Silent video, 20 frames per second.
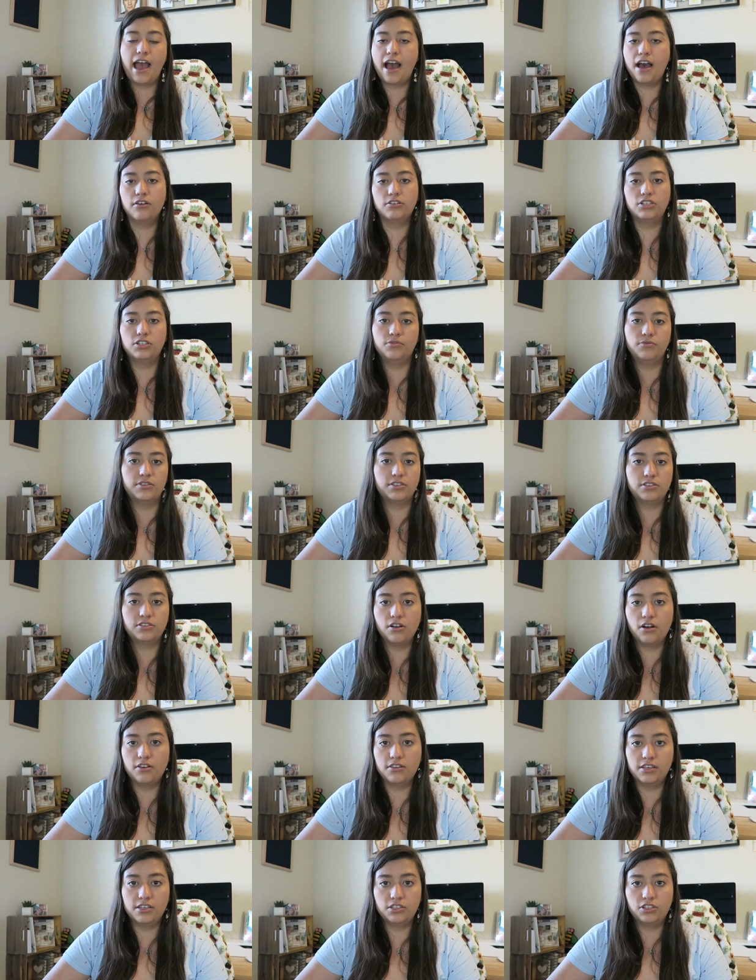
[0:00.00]
how to
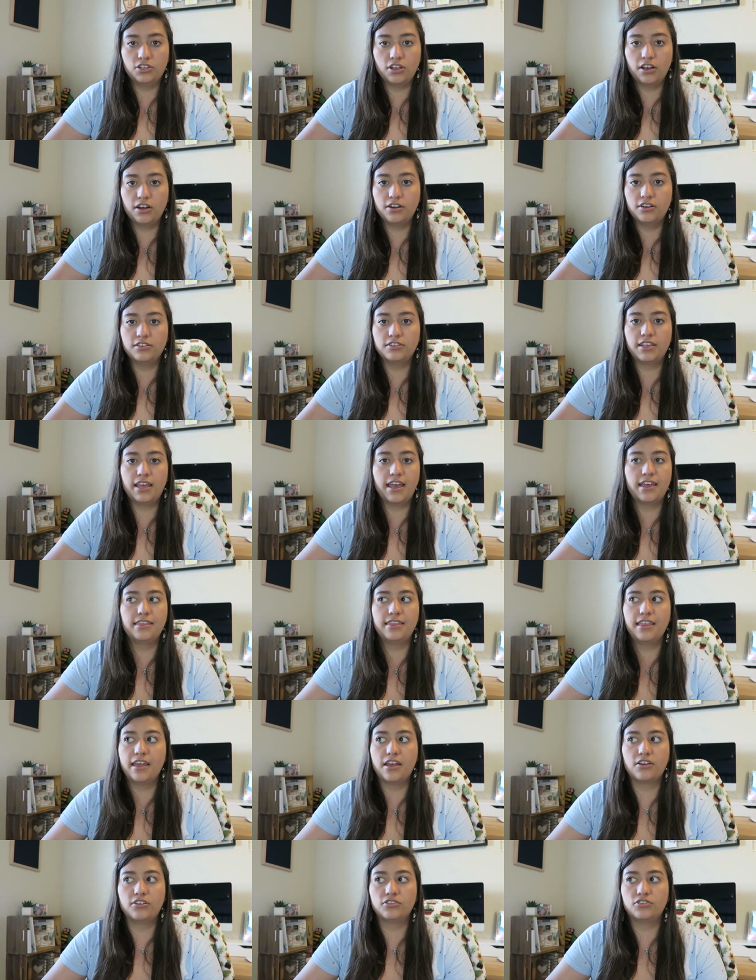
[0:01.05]
install these shutters and
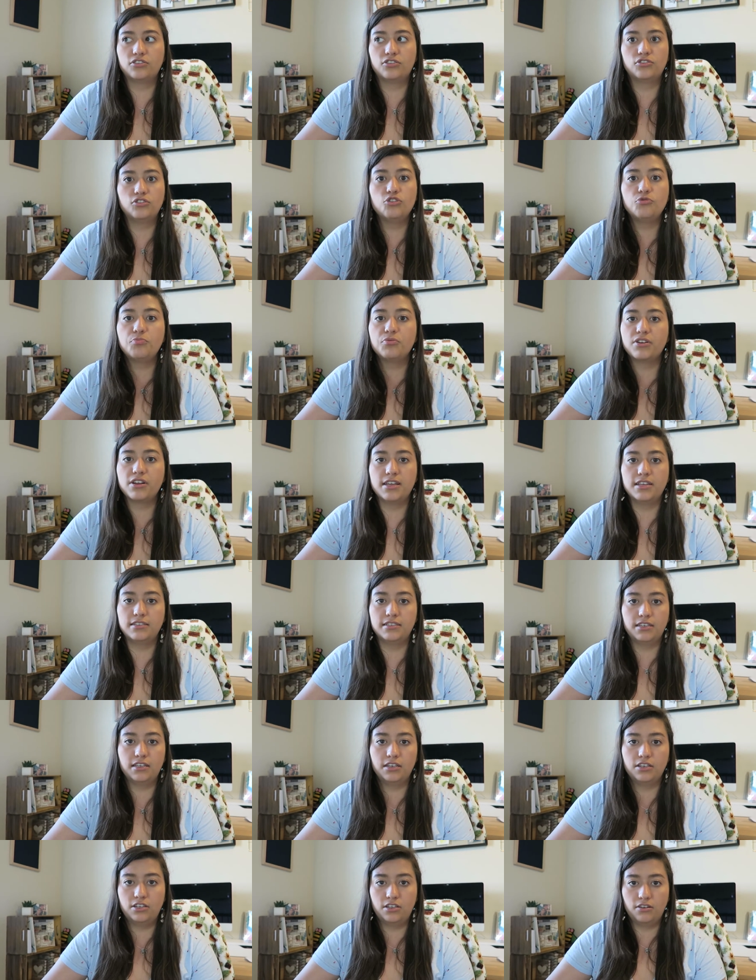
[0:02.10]
they are super
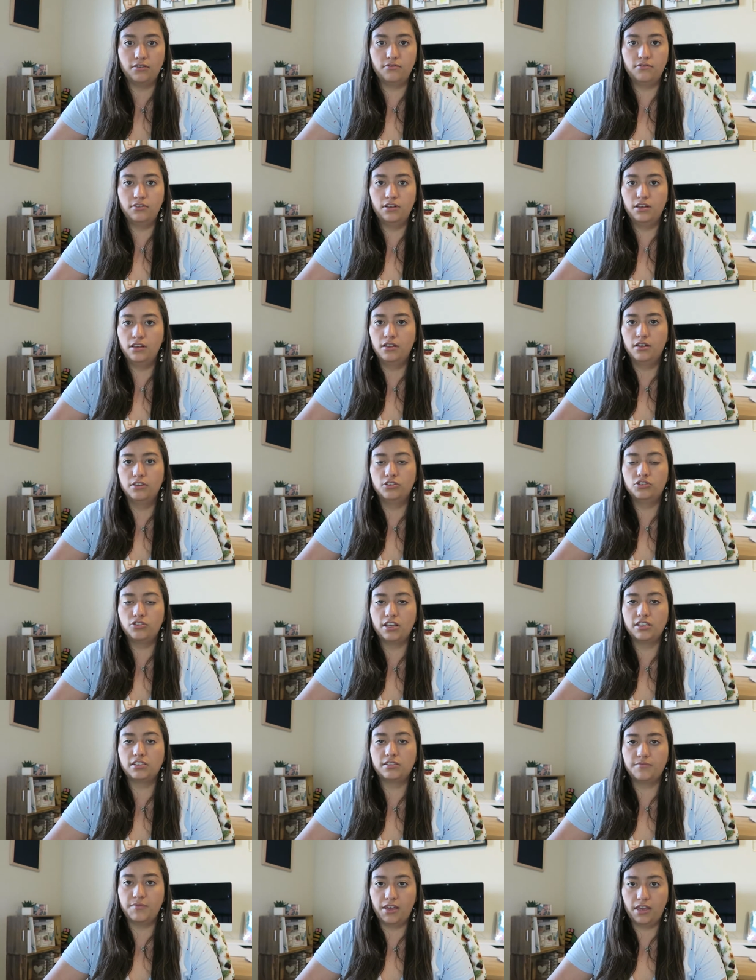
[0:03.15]
easy to do.
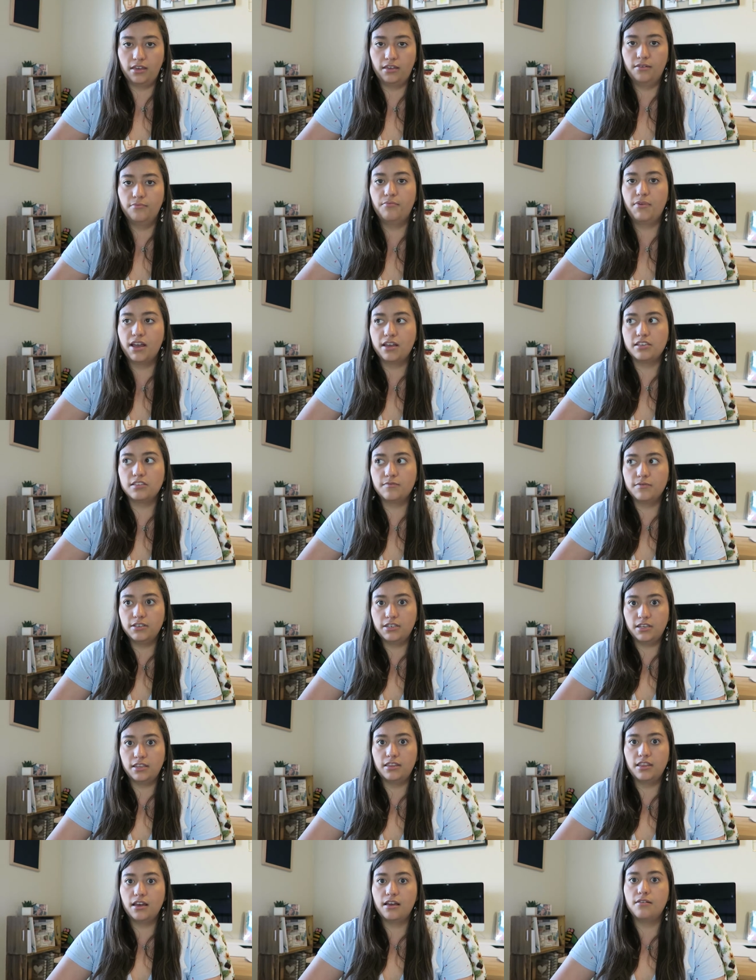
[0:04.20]
Trust me, my husband
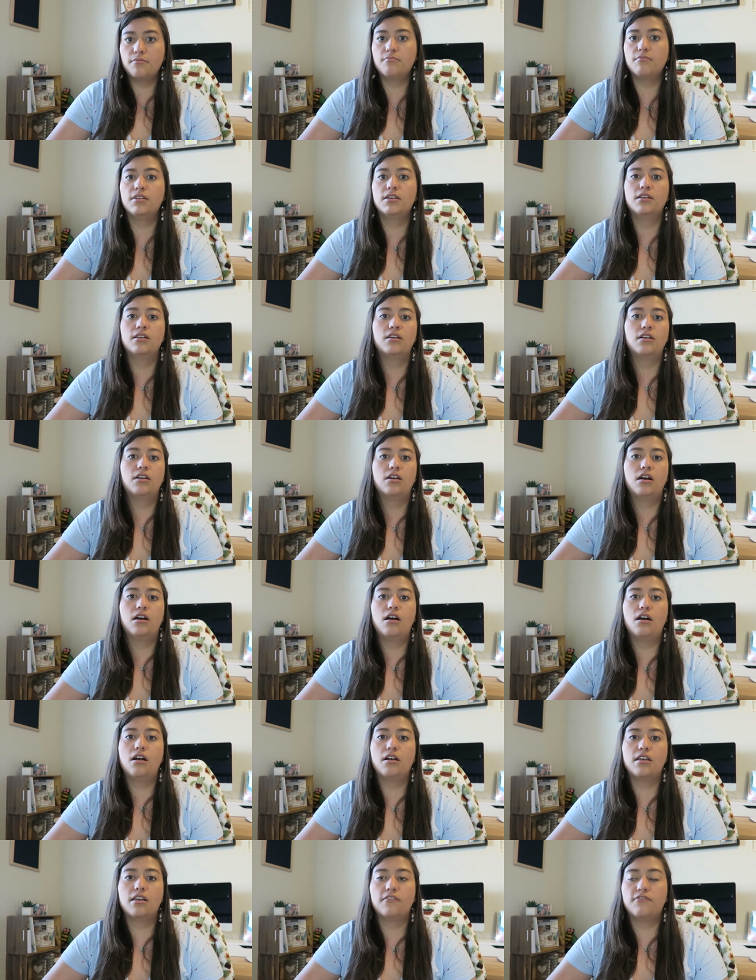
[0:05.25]
did them.
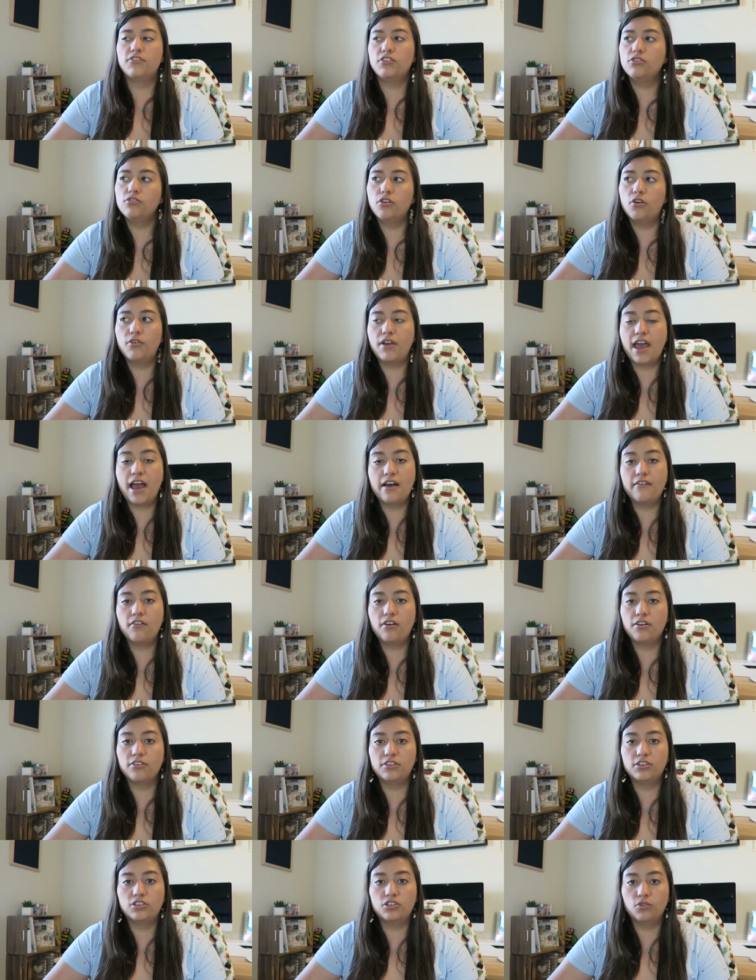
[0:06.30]
If you don't have
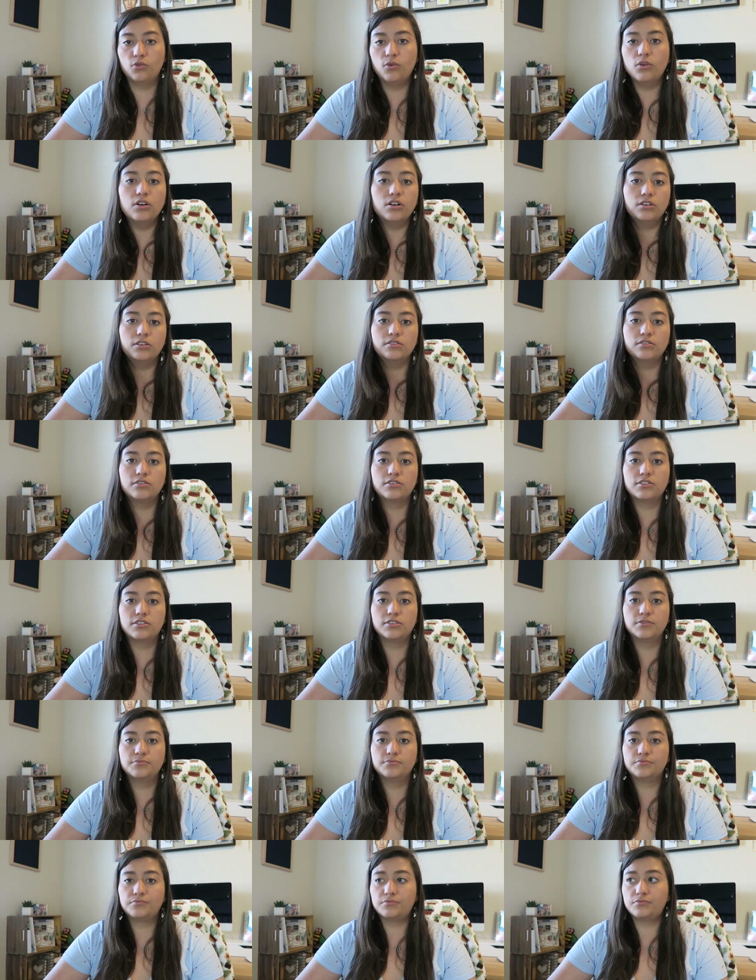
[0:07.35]
all the
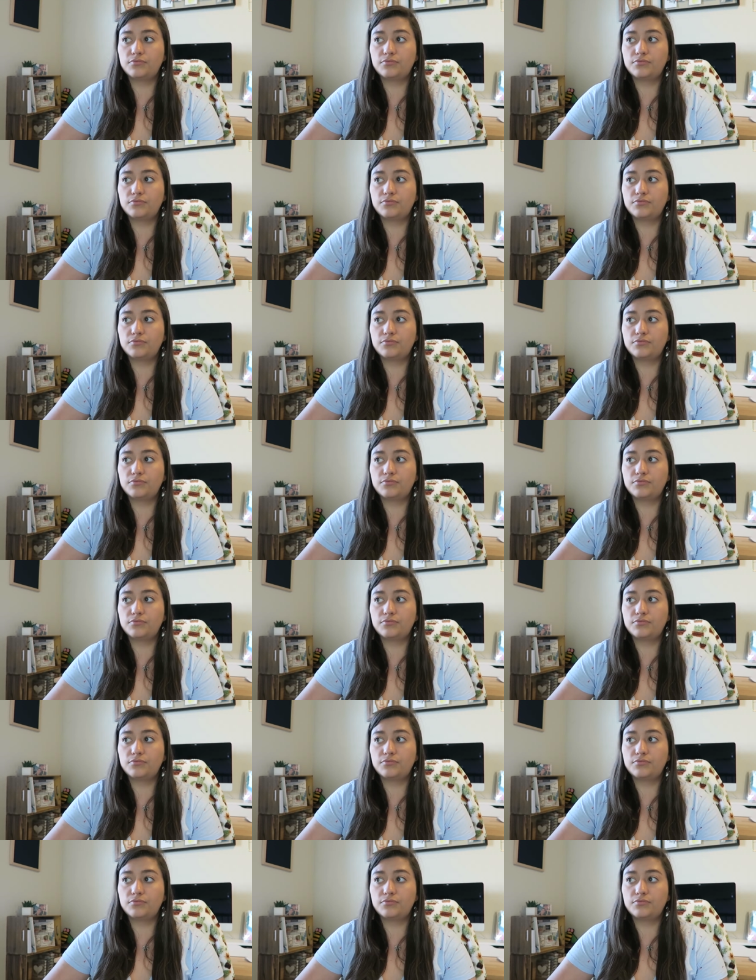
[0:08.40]
tools,